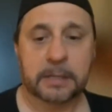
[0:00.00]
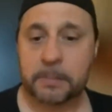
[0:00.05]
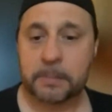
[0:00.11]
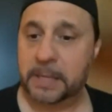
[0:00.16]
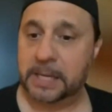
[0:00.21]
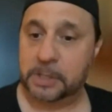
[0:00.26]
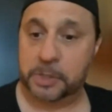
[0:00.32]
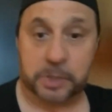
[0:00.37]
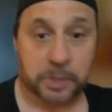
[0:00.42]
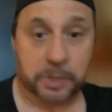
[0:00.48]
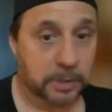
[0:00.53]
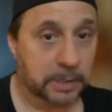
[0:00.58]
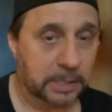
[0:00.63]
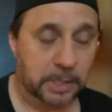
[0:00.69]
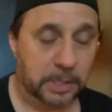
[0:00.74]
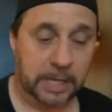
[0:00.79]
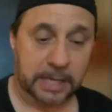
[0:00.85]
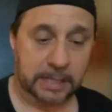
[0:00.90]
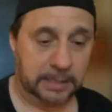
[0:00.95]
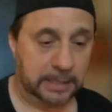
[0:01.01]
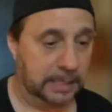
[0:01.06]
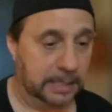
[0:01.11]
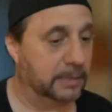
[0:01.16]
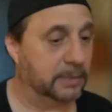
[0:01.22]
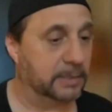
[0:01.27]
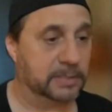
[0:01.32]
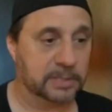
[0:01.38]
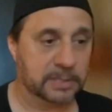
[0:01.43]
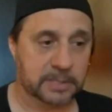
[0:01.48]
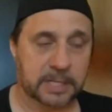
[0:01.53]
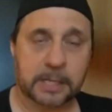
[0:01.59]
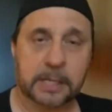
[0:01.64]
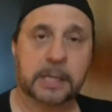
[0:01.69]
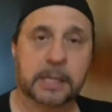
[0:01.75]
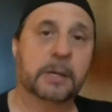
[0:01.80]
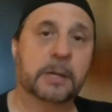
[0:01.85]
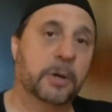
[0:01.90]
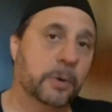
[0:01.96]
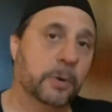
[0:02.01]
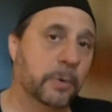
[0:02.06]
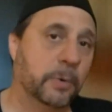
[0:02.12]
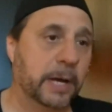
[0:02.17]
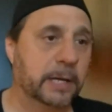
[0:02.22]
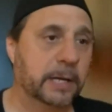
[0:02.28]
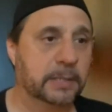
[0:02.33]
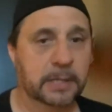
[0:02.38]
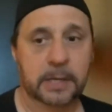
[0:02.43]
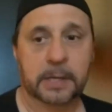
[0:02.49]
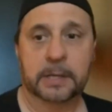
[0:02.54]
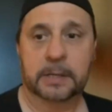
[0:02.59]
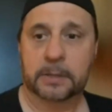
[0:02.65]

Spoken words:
to make sure that you had to get the sticking correct.